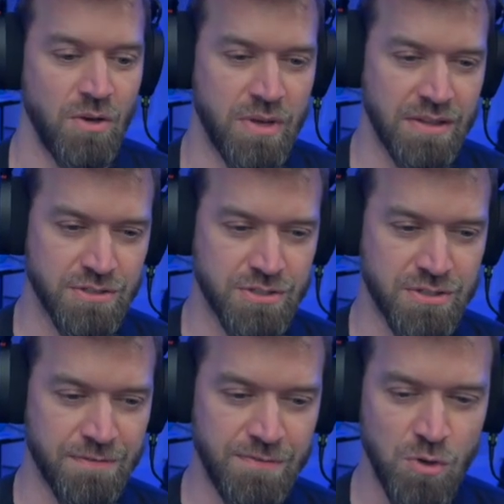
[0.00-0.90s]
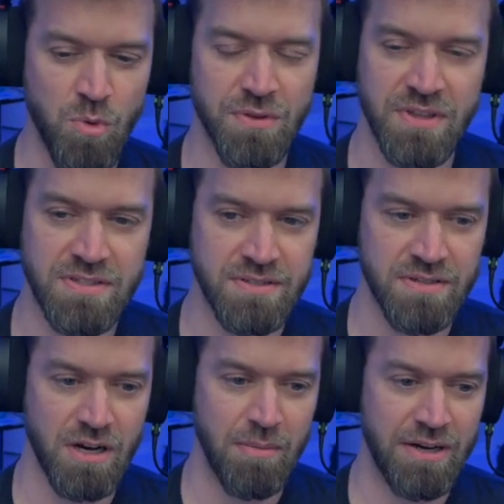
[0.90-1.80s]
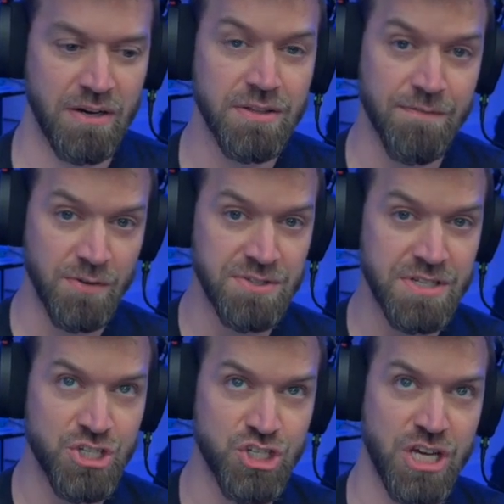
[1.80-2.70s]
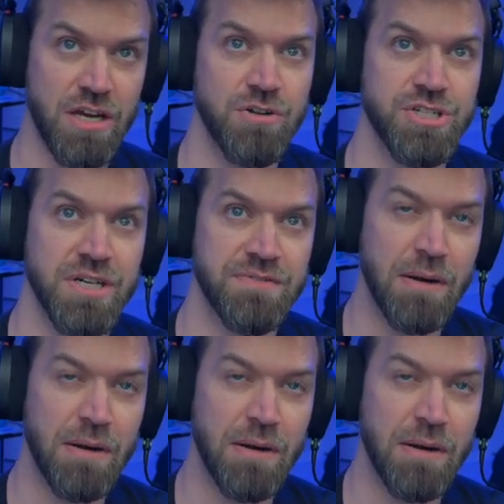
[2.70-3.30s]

Okay, there's just a few more things to talk about here, and the first is Shadow Shift.